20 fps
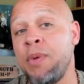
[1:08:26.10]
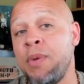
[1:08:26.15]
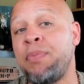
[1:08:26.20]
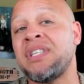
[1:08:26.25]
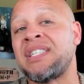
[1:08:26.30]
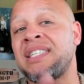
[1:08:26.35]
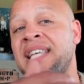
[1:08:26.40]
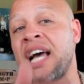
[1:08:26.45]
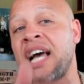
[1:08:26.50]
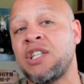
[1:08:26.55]
We
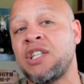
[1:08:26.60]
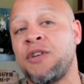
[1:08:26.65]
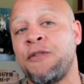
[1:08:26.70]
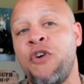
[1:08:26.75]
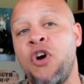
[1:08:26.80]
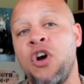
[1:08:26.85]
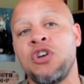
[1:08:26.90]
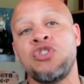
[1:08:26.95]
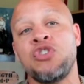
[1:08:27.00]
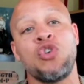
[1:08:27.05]
put sex
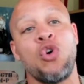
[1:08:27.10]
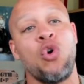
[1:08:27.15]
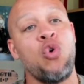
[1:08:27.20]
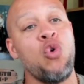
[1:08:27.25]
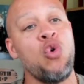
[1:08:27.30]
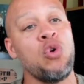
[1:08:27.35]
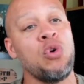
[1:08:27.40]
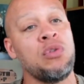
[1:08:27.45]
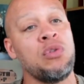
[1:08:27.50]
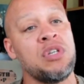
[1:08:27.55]
first, so
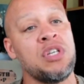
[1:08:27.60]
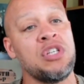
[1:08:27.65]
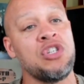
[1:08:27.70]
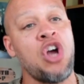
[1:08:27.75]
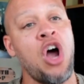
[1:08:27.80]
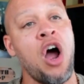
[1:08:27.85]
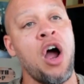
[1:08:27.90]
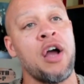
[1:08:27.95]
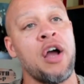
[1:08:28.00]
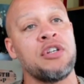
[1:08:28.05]
who is in
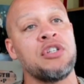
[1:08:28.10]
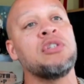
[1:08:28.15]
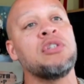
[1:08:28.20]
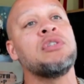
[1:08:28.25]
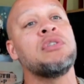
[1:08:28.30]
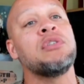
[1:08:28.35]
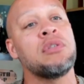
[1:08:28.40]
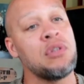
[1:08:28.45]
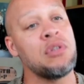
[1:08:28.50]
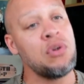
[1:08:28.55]
charge?
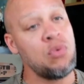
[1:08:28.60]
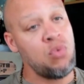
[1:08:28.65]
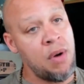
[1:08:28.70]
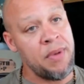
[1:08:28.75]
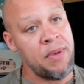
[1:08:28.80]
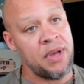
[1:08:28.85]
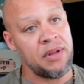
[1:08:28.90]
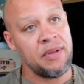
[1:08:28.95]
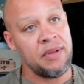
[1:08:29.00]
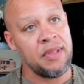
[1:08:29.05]
The
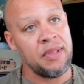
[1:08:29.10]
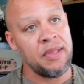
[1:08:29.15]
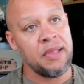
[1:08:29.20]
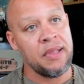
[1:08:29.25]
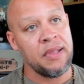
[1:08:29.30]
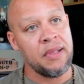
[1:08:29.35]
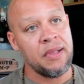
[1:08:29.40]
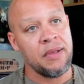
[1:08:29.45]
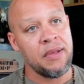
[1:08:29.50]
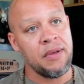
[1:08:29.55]
woman.
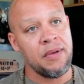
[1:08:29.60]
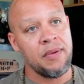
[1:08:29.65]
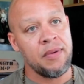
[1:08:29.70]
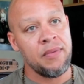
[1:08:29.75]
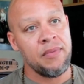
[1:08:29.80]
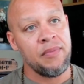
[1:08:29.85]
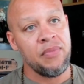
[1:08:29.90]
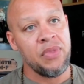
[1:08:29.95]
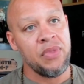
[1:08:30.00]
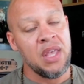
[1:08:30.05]

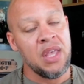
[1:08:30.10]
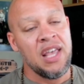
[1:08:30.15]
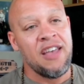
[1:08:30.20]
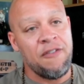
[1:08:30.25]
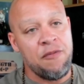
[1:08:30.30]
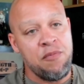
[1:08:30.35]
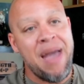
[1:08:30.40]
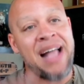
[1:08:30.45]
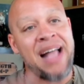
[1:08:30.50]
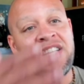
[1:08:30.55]

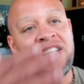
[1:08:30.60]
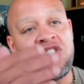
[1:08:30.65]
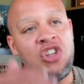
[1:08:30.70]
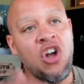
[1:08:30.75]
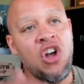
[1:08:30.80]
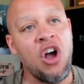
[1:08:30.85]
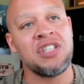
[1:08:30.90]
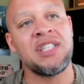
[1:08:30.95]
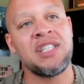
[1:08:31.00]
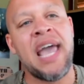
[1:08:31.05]
If men
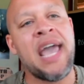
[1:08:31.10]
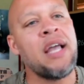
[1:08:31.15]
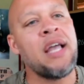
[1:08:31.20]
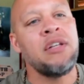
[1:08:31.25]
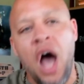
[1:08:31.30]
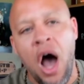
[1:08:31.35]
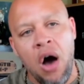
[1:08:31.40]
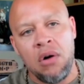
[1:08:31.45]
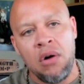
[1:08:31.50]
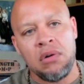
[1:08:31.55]
start saying,
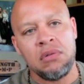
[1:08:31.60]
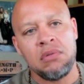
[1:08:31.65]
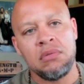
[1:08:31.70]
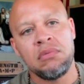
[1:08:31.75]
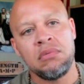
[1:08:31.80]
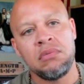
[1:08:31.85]
no,